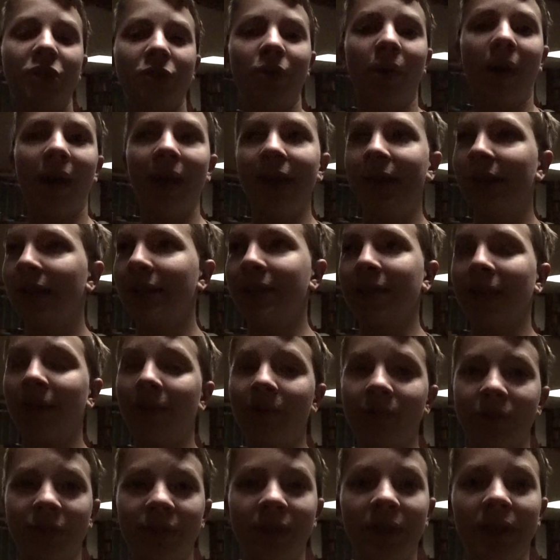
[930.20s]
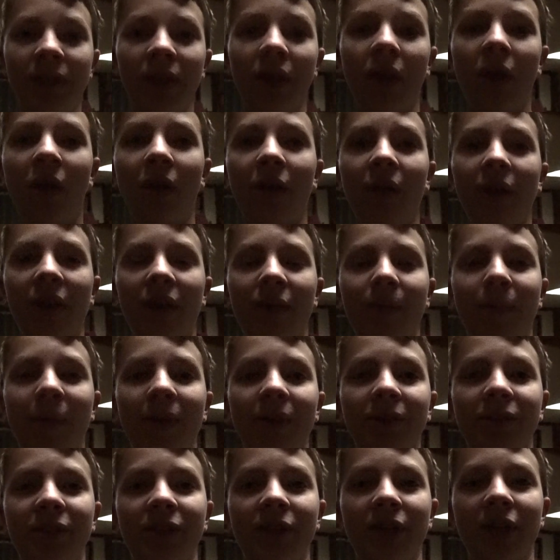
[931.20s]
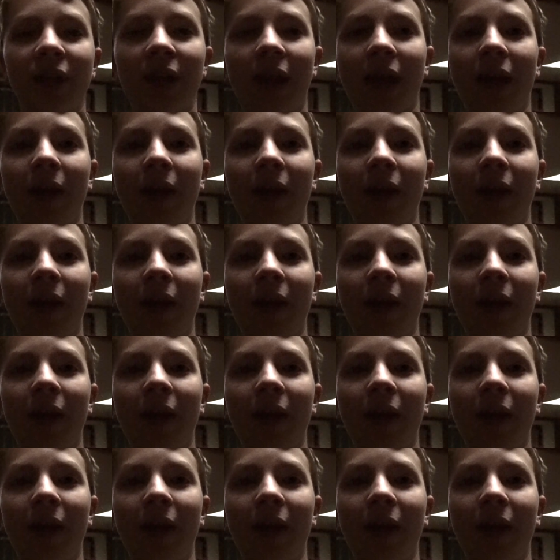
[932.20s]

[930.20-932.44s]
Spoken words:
so I guess I will see y'all in about 10